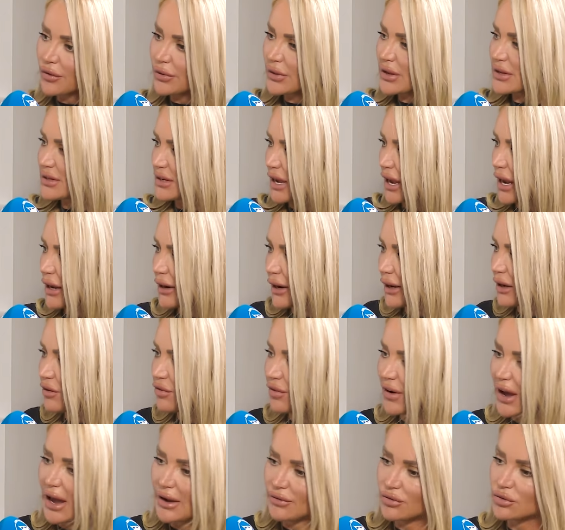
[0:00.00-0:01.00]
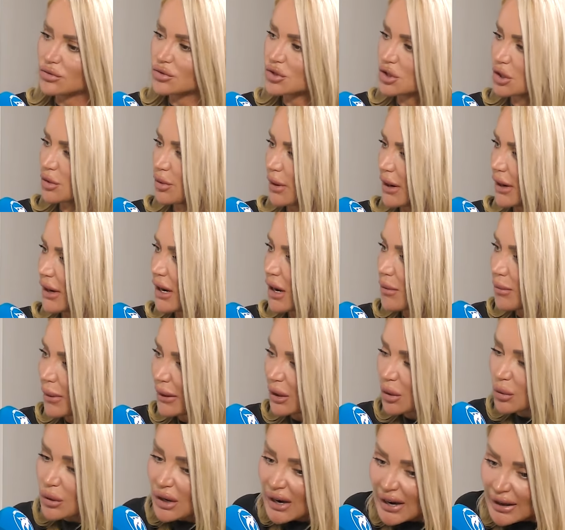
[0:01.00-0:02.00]
and they'd earn like 500 quid. And I'm
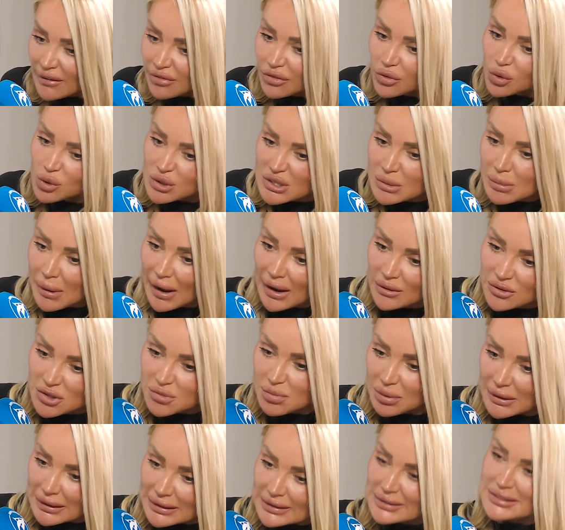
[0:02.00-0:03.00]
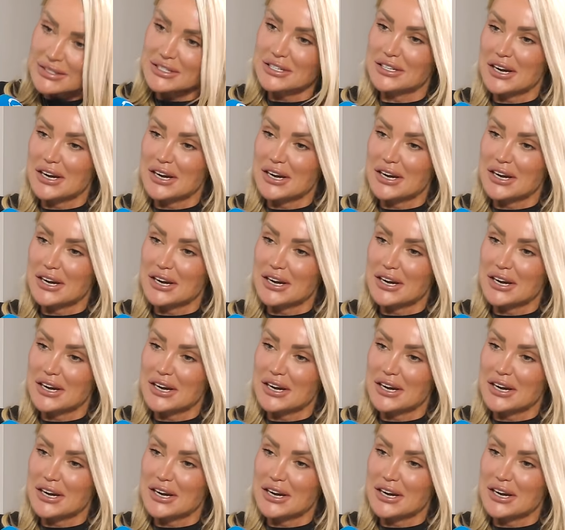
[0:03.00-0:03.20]
like, oh, can I have 40 pounds, please?